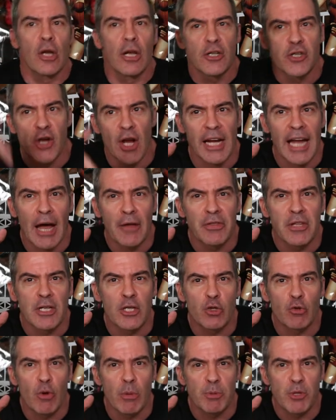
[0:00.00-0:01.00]
check out the
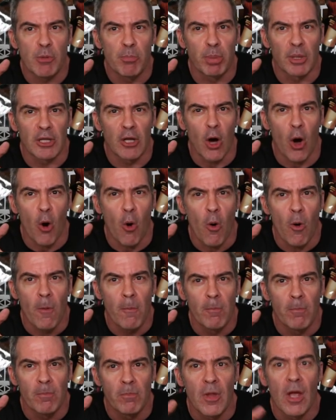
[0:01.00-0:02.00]
description below
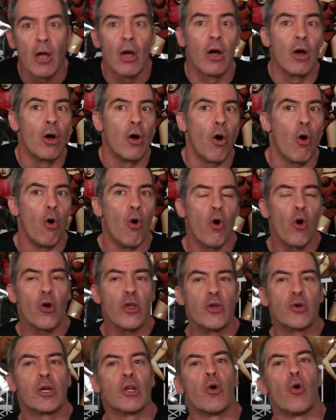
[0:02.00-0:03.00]
or
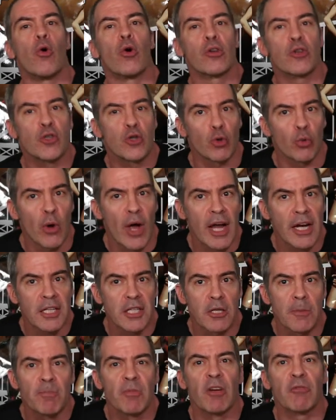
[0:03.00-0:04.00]
you can order
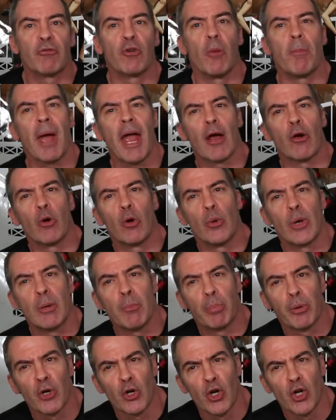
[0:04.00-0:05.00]
direct from
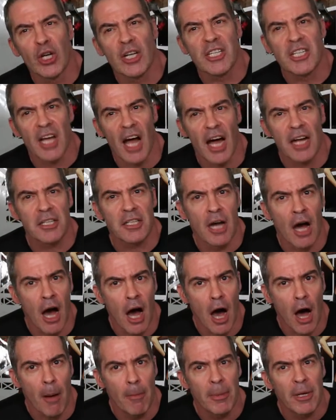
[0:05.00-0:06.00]

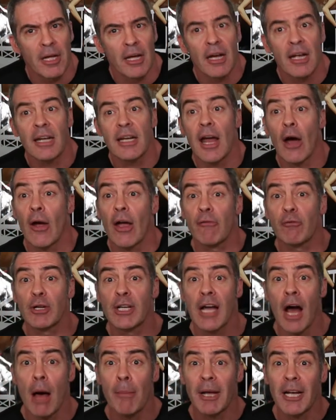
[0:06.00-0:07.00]
heroineburgh.com. Now, every
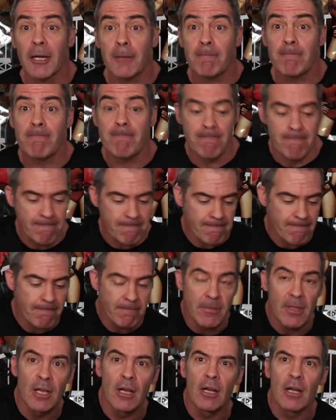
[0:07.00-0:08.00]
comic
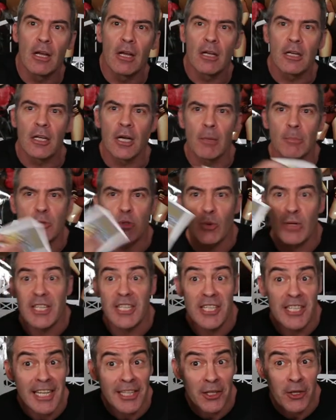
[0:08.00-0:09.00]
comes with a
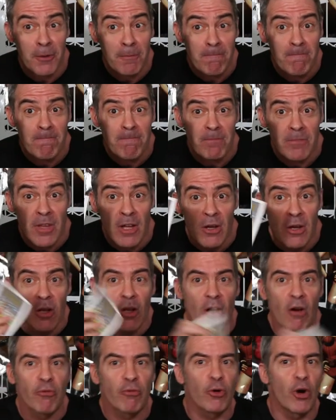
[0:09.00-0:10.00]
sticker
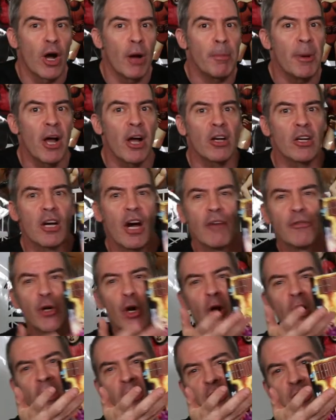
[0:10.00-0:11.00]
from cover
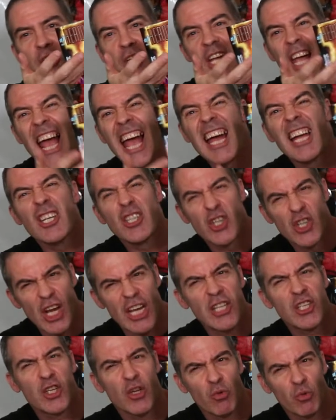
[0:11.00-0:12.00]
artist
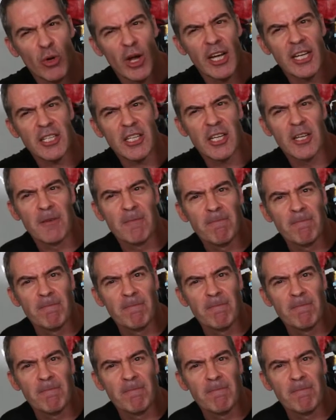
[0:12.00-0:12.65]
Jason Wright.